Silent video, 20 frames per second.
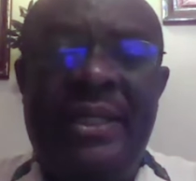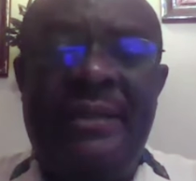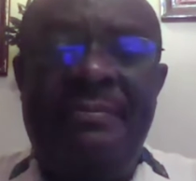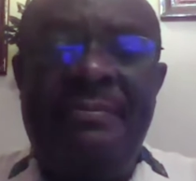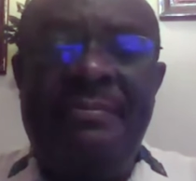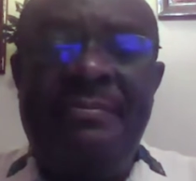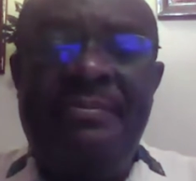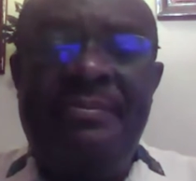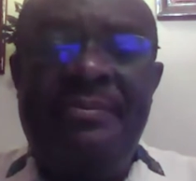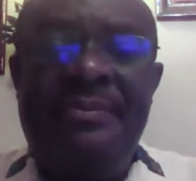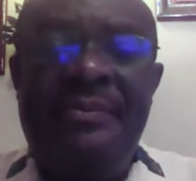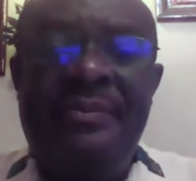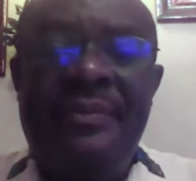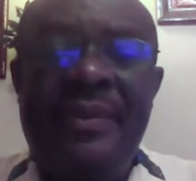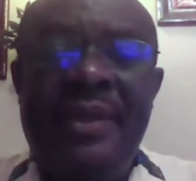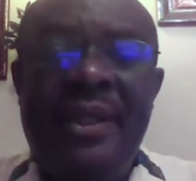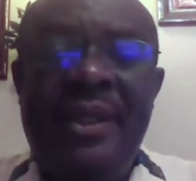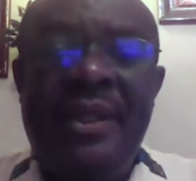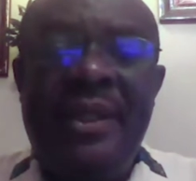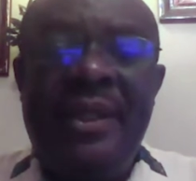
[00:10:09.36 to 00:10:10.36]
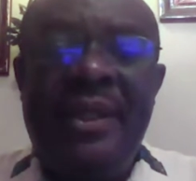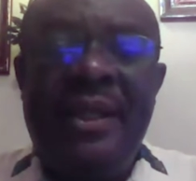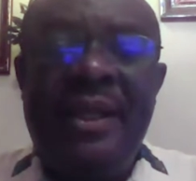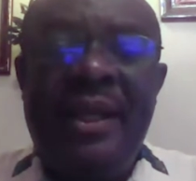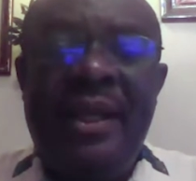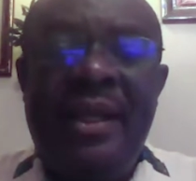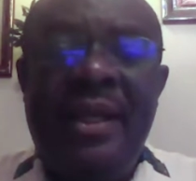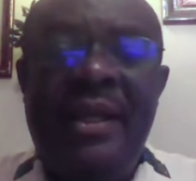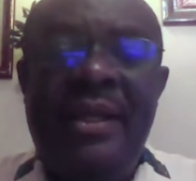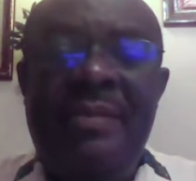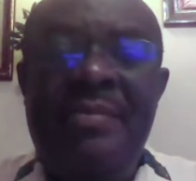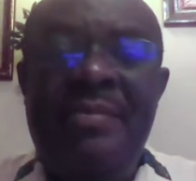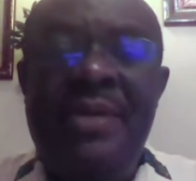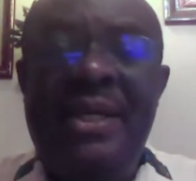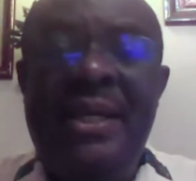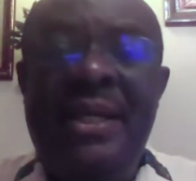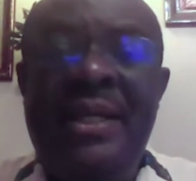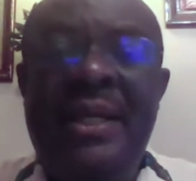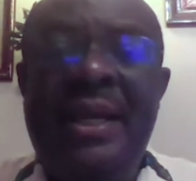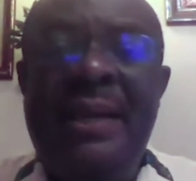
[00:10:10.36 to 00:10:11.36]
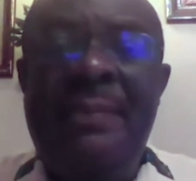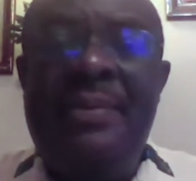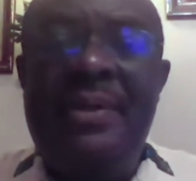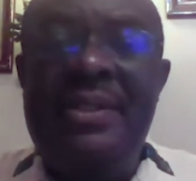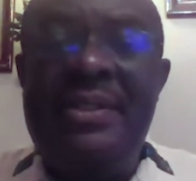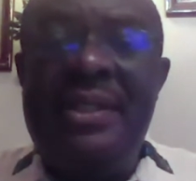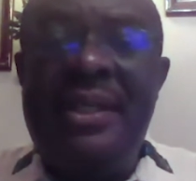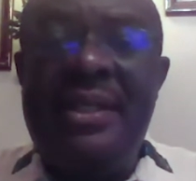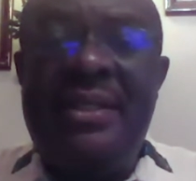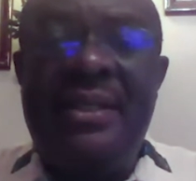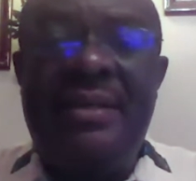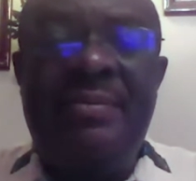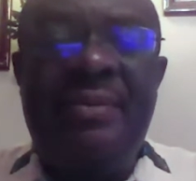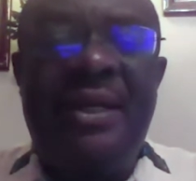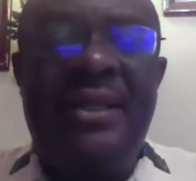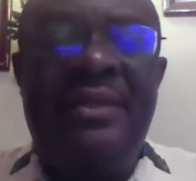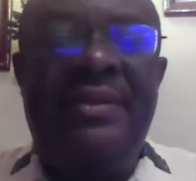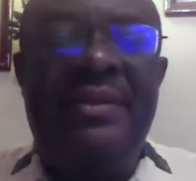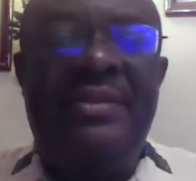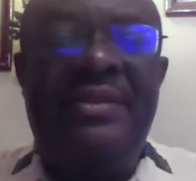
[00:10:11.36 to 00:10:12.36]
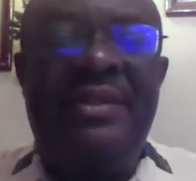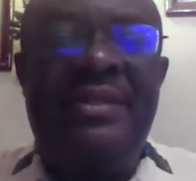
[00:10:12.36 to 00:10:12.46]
Kenya, immediately I presented my